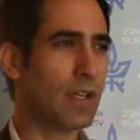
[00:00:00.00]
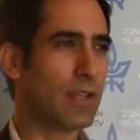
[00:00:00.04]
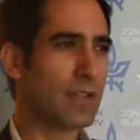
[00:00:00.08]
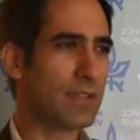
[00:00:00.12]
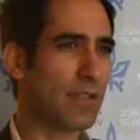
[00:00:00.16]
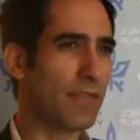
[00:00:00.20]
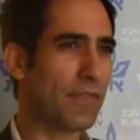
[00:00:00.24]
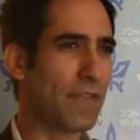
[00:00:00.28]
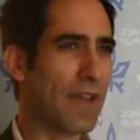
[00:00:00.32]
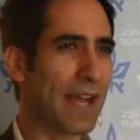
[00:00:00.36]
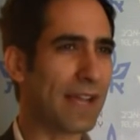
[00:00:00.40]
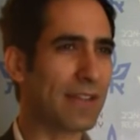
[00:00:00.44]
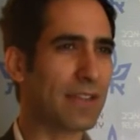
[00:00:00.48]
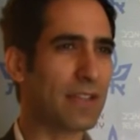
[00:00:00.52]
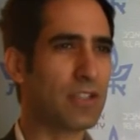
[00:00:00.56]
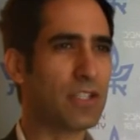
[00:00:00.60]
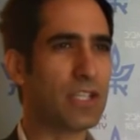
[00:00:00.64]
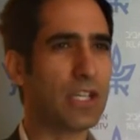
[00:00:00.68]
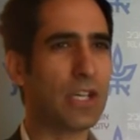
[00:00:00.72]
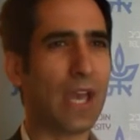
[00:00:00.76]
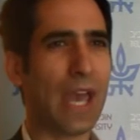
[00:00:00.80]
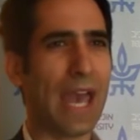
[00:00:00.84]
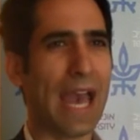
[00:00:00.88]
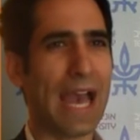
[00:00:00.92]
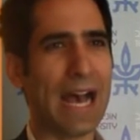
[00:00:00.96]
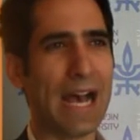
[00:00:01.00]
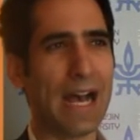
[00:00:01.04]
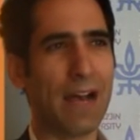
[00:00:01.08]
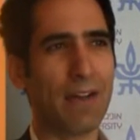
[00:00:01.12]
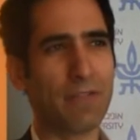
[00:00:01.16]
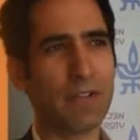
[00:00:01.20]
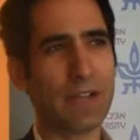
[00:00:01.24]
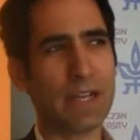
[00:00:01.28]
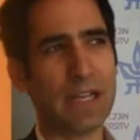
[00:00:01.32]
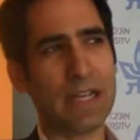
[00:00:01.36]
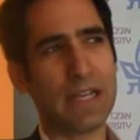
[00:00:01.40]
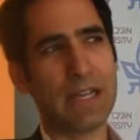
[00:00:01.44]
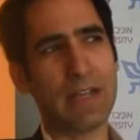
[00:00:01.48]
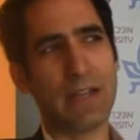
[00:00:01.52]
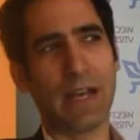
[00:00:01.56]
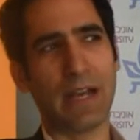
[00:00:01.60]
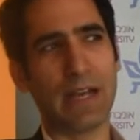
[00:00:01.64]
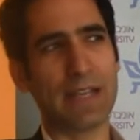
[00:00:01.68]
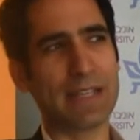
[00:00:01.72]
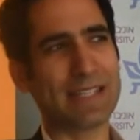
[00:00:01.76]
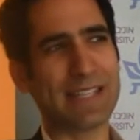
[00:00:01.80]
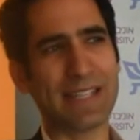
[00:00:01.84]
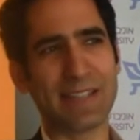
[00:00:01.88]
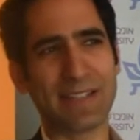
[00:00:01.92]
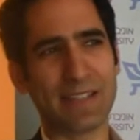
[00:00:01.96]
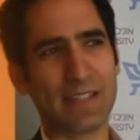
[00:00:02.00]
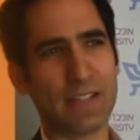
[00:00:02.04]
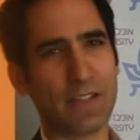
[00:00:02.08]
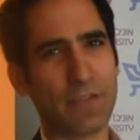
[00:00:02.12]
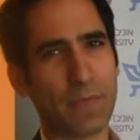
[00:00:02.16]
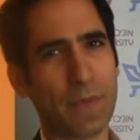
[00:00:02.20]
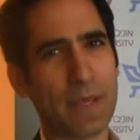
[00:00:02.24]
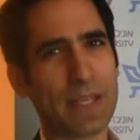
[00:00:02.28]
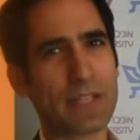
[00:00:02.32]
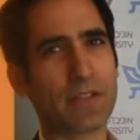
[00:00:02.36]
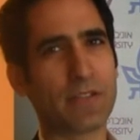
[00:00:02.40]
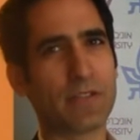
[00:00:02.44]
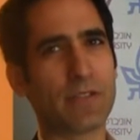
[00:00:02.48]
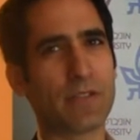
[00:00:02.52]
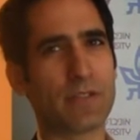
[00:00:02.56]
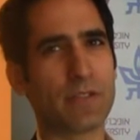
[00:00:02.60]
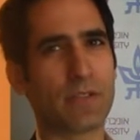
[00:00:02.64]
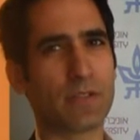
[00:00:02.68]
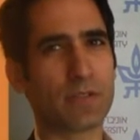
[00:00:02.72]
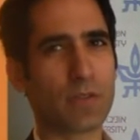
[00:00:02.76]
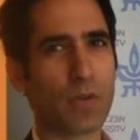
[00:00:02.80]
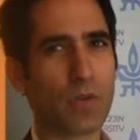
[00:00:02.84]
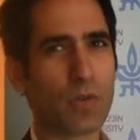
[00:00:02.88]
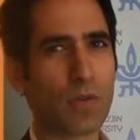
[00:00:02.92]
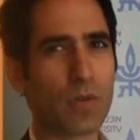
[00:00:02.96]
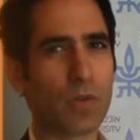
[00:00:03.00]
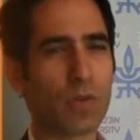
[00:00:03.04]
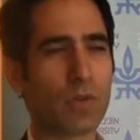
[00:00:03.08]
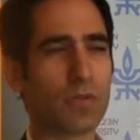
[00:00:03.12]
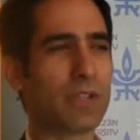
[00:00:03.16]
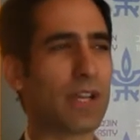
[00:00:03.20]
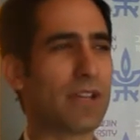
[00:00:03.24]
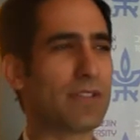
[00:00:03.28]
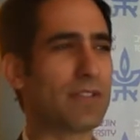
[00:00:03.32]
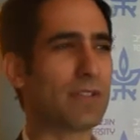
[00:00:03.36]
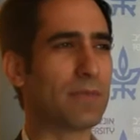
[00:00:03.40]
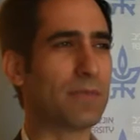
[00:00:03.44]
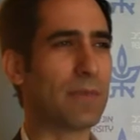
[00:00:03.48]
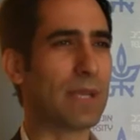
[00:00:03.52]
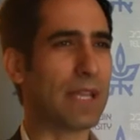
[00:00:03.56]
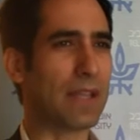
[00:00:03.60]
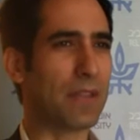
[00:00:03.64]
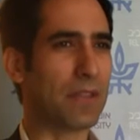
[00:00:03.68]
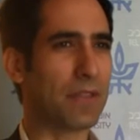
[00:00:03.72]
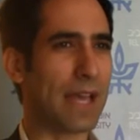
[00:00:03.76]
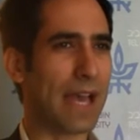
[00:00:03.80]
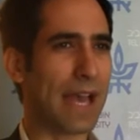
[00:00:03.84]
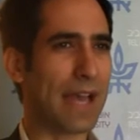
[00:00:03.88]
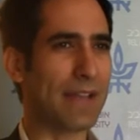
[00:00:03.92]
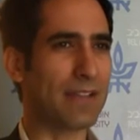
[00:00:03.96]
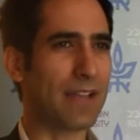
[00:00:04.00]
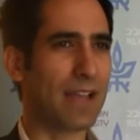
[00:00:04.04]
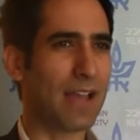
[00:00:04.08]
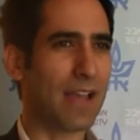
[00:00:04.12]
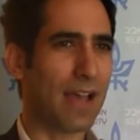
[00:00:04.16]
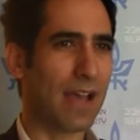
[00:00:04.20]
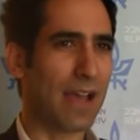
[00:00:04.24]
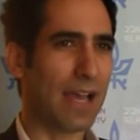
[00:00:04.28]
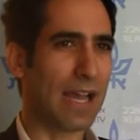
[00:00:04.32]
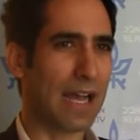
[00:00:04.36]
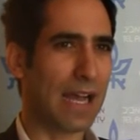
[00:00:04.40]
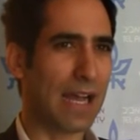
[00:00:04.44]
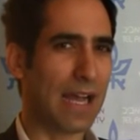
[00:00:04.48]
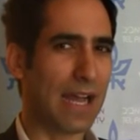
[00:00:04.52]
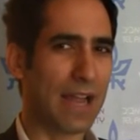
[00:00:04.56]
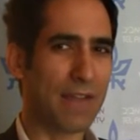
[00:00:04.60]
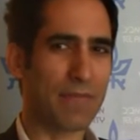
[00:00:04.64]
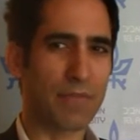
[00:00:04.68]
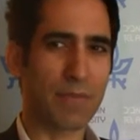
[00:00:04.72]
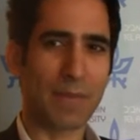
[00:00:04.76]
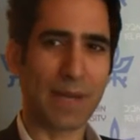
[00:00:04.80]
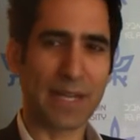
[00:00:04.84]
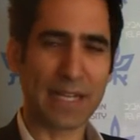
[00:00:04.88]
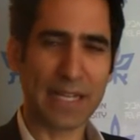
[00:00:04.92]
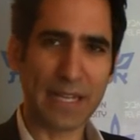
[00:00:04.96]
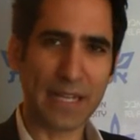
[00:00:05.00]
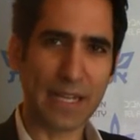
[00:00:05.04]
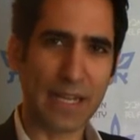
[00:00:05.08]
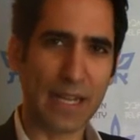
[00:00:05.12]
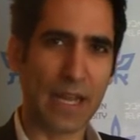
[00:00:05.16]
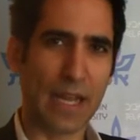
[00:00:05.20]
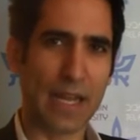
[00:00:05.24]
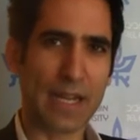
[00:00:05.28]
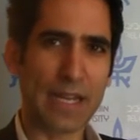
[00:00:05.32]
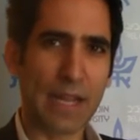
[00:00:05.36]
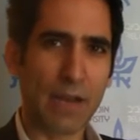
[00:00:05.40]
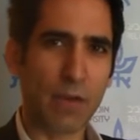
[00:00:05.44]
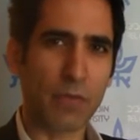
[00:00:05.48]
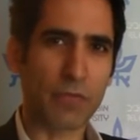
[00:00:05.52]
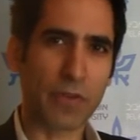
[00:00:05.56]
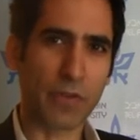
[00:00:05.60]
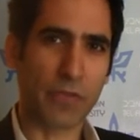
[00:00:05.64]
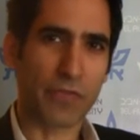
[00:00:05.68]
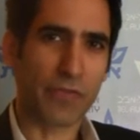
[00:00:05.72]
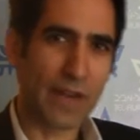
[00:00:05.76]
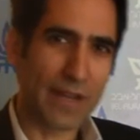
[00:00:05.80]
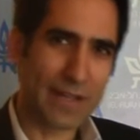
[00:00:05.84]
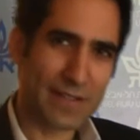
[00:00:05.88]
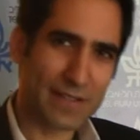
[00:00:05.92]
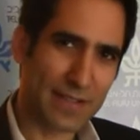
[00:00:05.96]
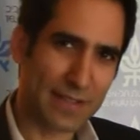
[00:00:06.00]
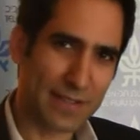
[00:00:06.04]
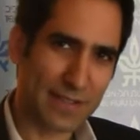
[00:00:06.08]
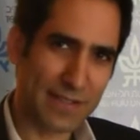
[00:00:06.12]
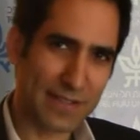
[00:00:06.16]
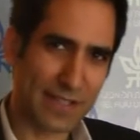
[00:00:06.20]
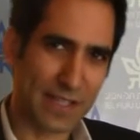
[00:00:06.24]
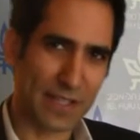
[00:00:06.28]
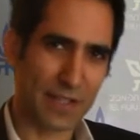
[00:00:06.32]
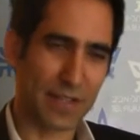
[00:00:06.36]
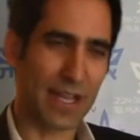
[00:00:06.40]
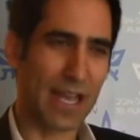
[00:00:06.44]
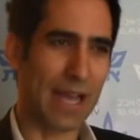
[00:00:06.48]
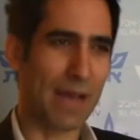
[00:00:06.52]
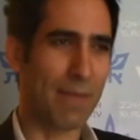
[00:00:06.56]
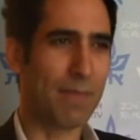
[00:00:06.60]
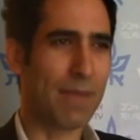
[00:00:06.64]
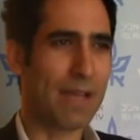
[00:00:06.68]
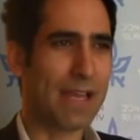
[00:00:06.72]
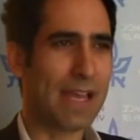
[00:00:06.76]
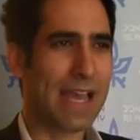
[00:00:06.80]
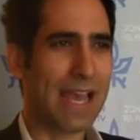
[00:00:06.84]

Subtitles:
The fact that you have sensitive pictures on Google doesn't mean that any of your friends can see them.